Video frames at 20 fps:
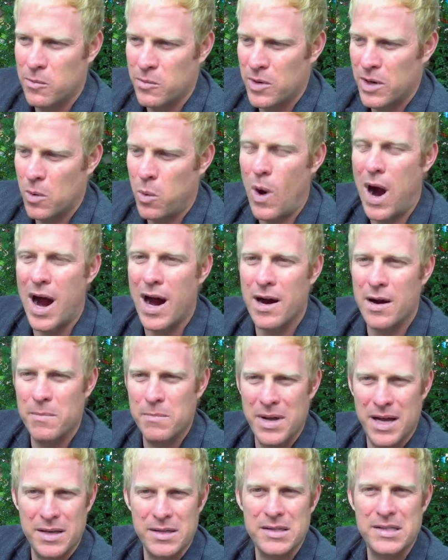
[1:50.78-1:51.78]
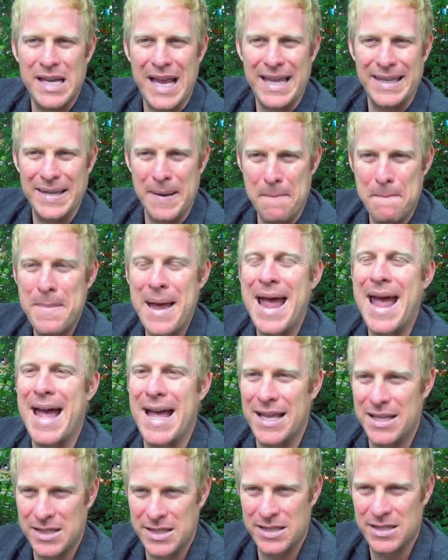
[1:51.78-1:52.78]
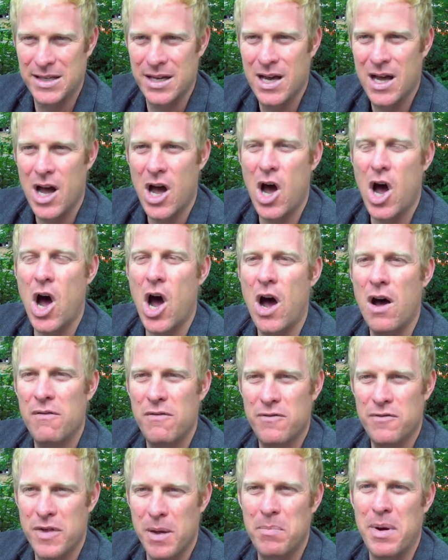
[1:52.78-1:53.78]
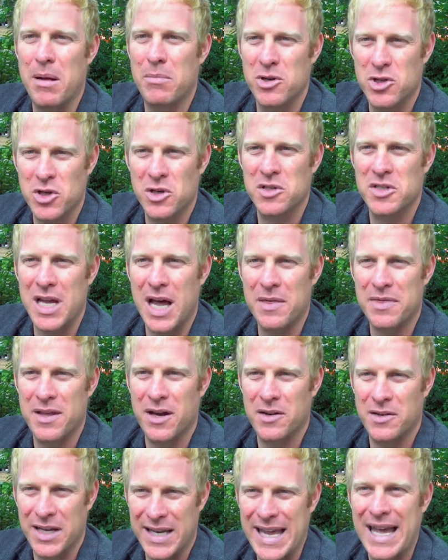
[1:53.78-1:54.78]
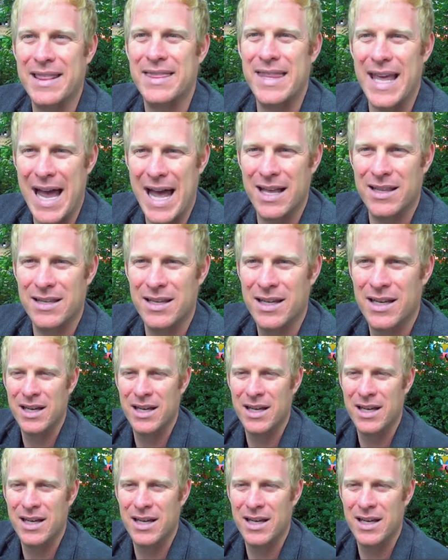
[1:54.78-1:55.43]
requirements and demands of the publishers out there to get that.